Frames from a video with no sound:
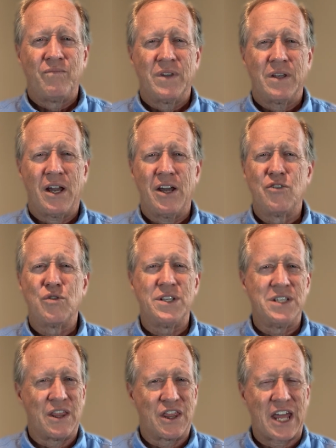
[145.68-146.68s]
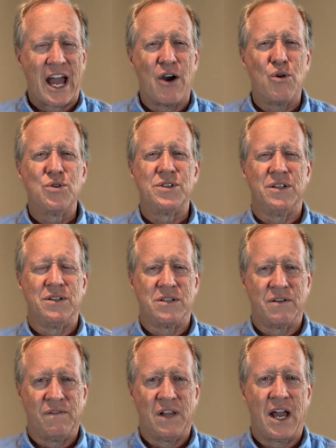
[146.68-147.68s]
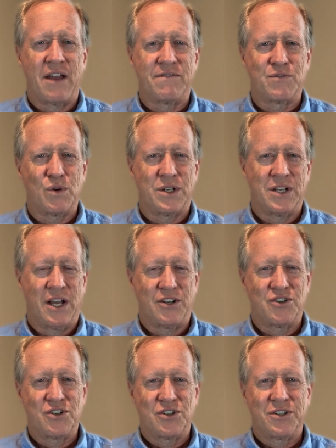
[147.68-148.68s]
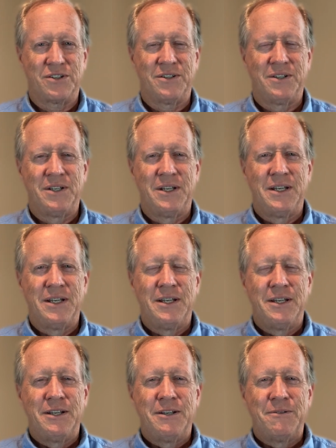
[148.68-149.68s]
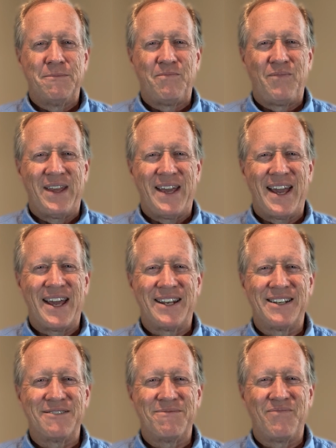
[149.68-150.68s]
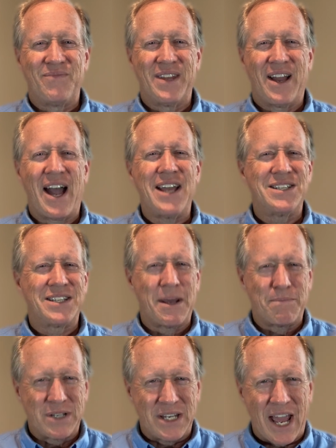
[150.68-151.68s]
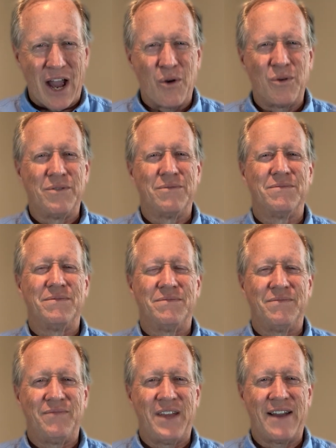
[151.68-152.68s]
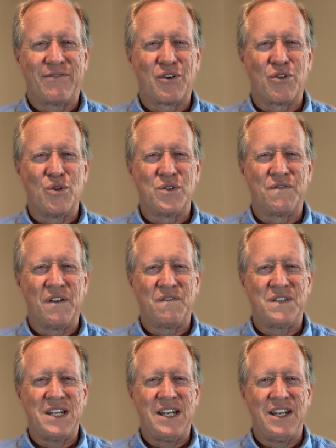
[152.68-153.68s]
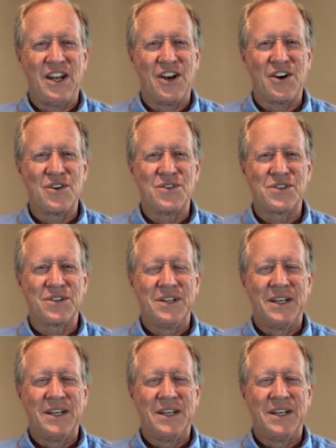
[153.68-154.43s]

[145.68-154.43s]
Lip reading: hundreds and thousands of lives were touched. And I stepped down after those 15 years.